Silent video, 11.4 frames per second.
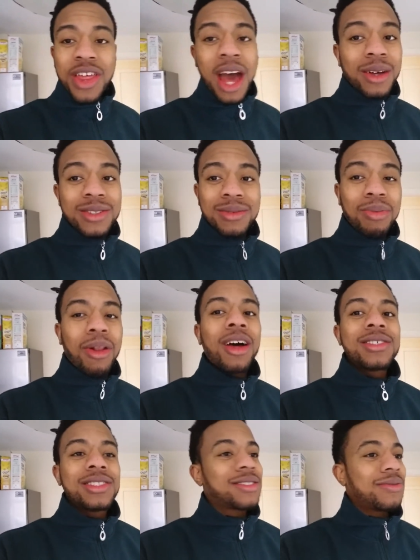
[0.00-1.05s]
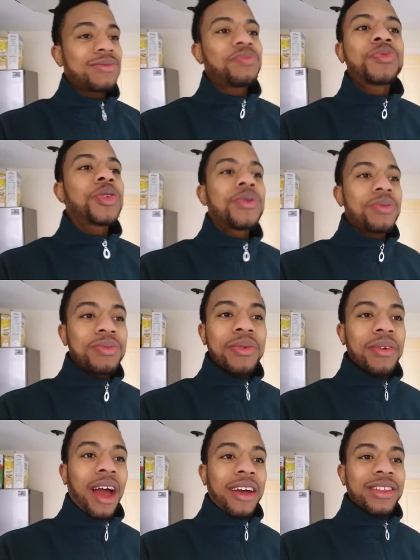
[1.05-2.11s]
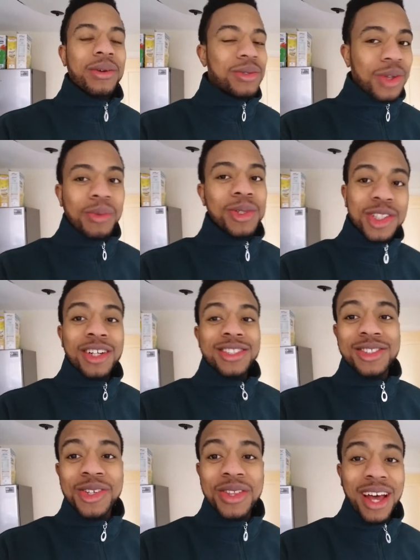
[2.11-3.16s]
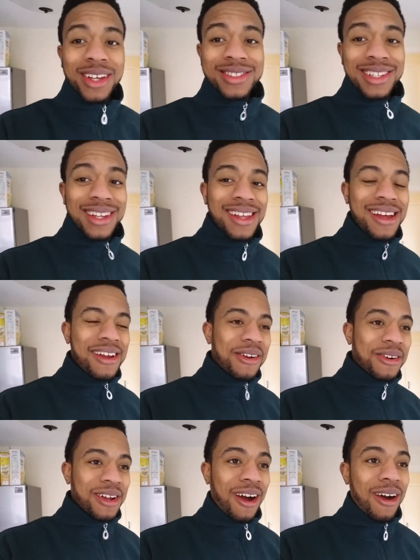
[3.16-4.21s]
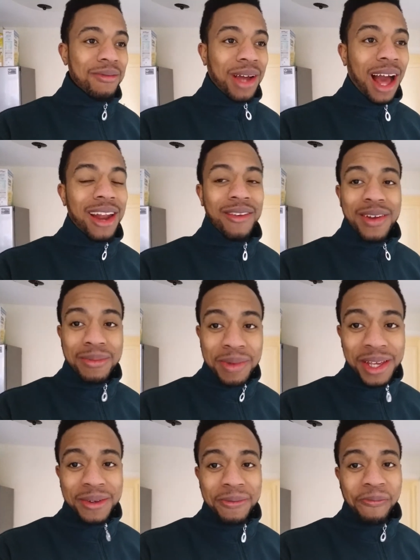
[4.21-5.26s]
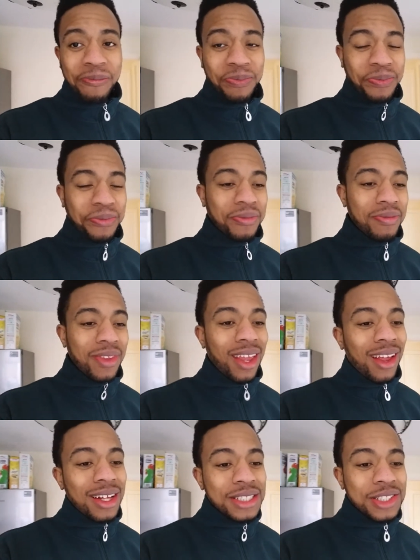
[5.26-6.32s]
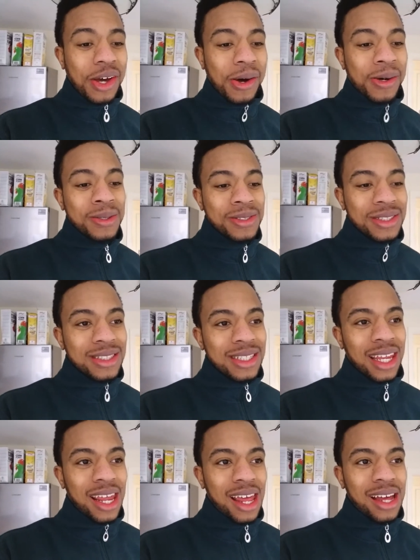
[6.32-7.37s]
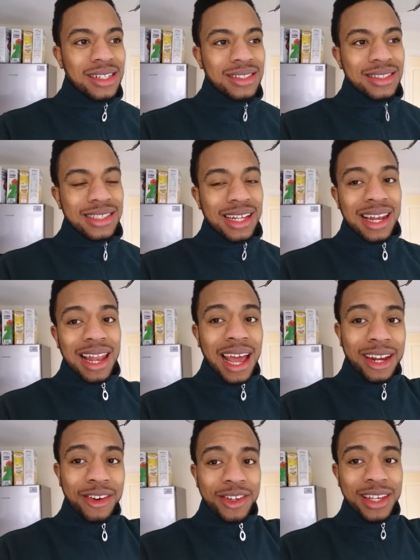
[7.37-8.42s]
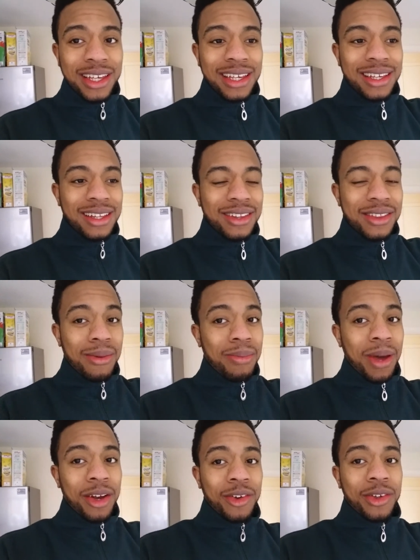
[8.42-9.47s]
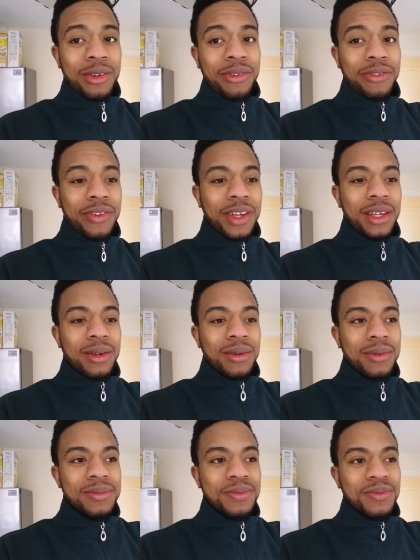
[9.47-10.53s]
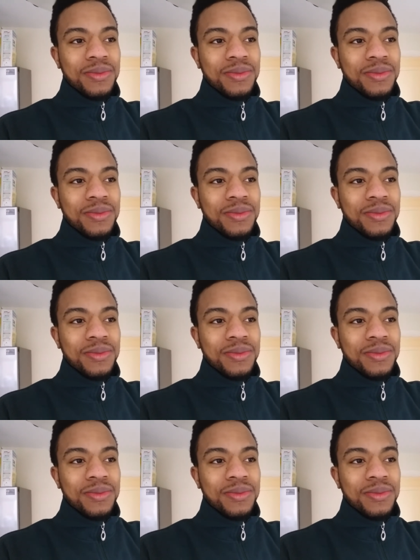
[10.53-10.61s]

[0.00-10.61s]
1,000+, I think it was almost touching 2,000 calorie meal. So the lighter you eat, the better you feel,